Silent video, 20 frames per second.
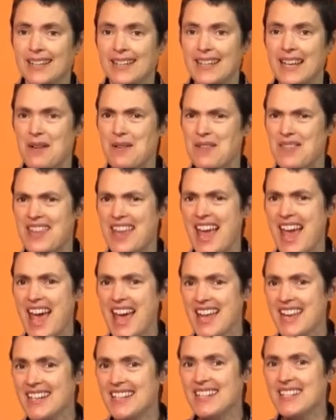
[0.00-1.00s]
Now at the
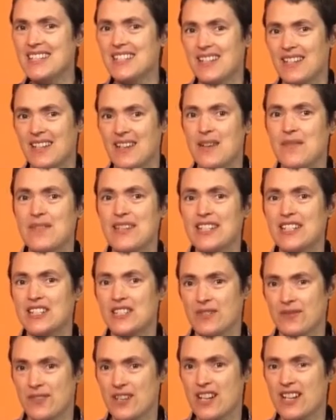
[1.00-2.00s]
end of
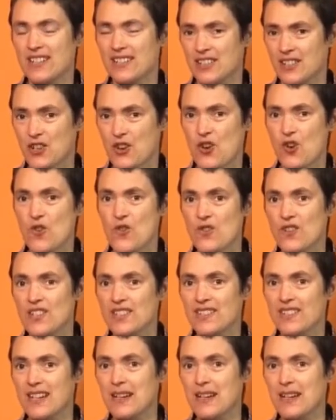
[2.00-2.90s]
each verse and chorus,